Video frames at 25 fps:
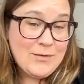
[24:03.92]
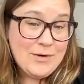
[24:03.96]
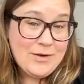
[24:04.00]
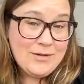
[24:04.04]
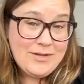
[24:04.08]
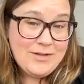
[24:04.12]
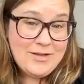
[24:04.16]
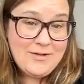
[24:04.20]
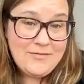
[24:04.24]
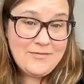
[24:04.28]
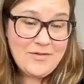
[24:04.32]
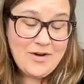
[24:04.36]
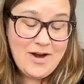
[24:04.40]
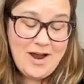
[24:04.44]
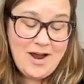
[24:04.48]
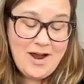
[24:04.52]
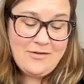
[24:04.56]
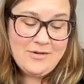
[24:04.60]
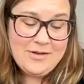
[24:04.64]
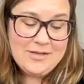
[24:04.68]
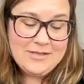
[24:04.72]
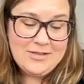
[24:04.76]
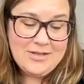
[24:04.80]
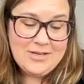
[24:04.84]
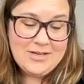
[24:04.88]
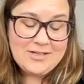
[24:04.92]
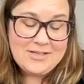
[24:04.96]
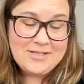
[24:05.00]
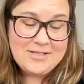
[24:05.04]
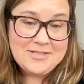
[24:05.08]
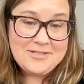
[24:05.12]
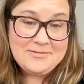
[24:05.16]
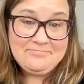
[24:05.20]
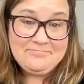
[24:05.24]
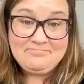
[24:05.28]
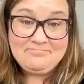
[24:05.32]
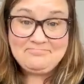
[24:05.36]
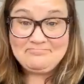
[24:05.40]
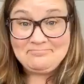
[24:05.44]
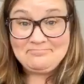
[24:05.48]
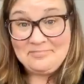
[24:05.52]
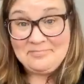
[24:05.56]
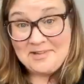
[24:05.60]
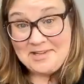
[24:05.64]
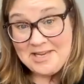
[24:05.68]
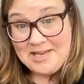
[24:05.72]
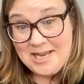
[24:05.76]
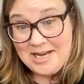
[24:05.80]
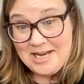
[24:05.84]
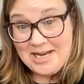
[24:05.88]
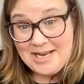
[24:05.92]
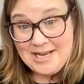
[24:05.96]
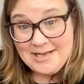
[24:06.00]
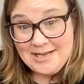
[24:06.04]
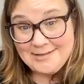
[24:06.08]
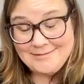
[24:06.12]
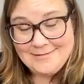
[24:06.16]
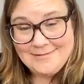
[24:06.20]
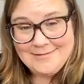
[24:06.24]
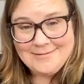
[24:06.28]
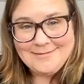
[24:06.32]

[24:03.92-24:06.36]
worth it for how it looks. Katie?